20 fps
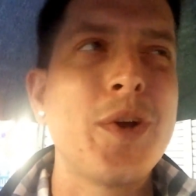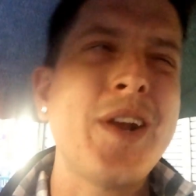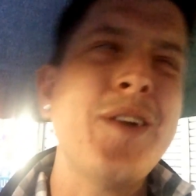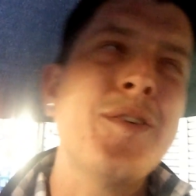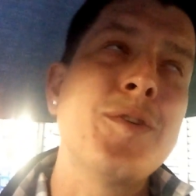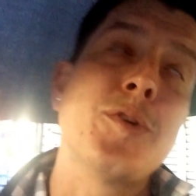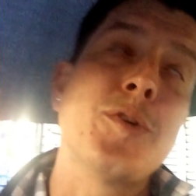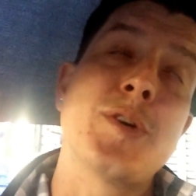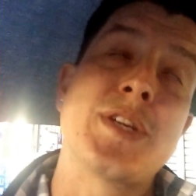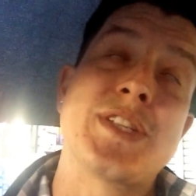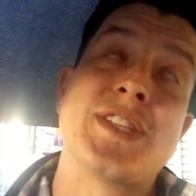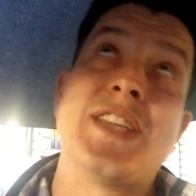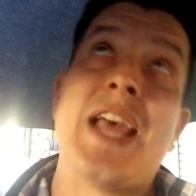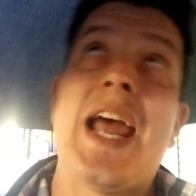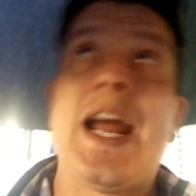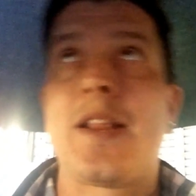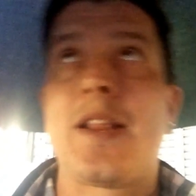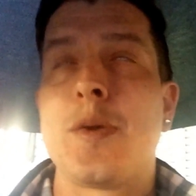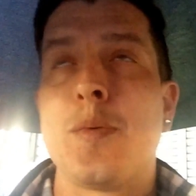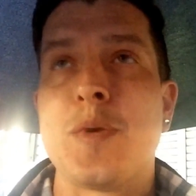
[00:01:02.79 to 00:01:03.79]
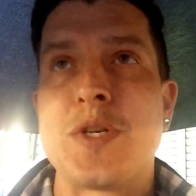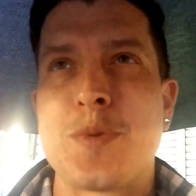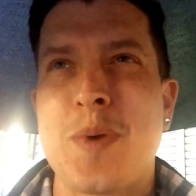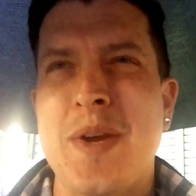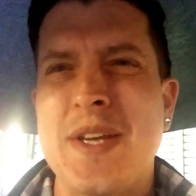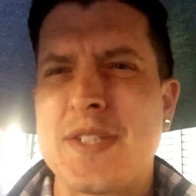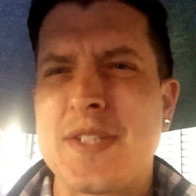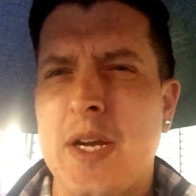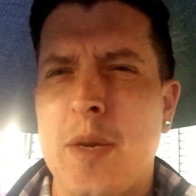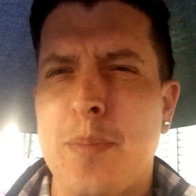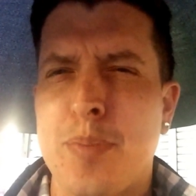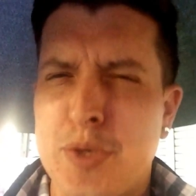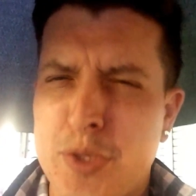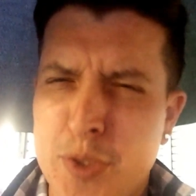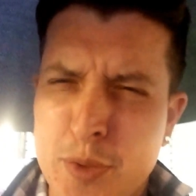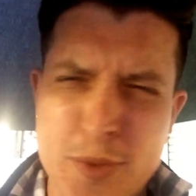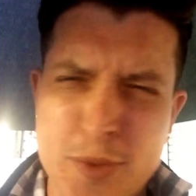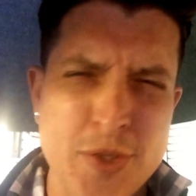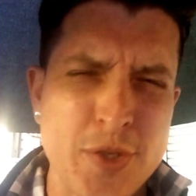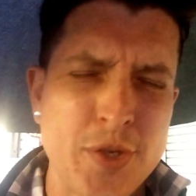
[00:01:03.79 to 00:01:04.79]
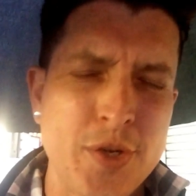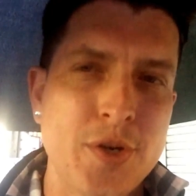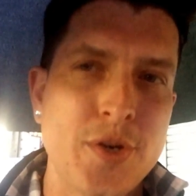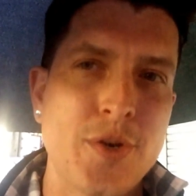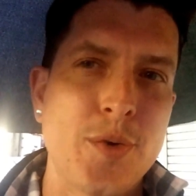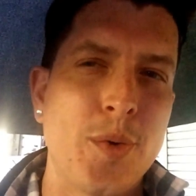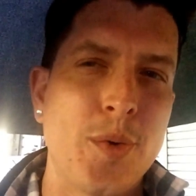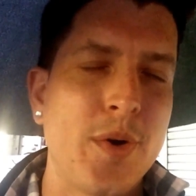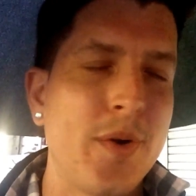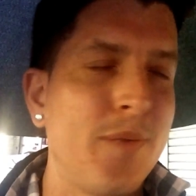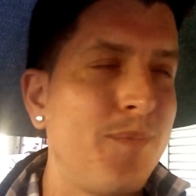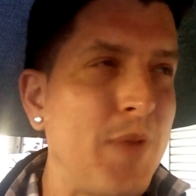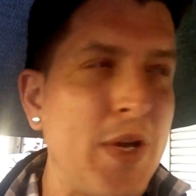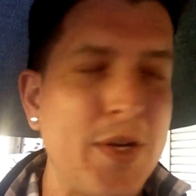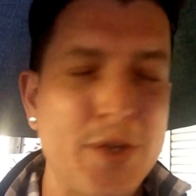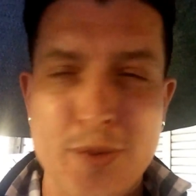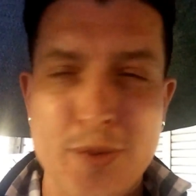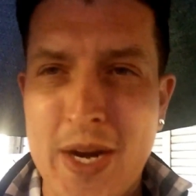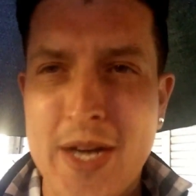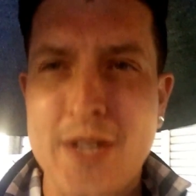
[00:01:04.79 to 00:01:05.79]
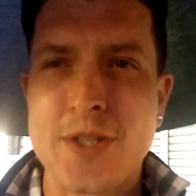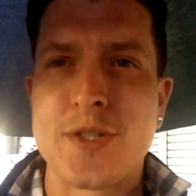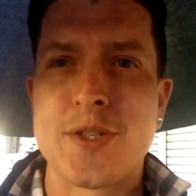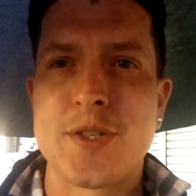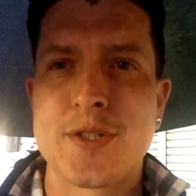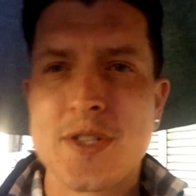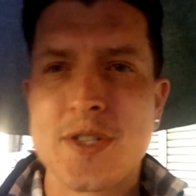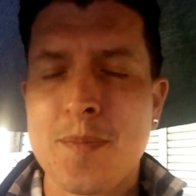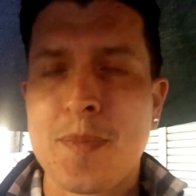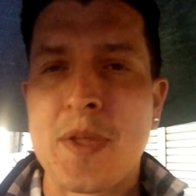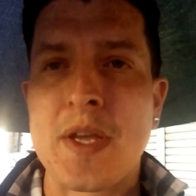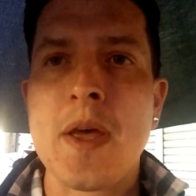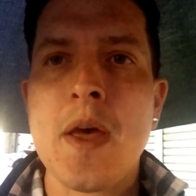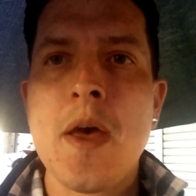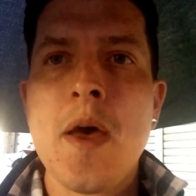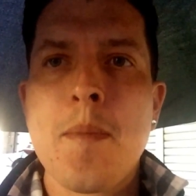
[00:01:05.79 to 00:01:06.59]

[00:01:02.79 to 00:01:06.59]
I don't know exactly which way. He's like a producer or a director or something,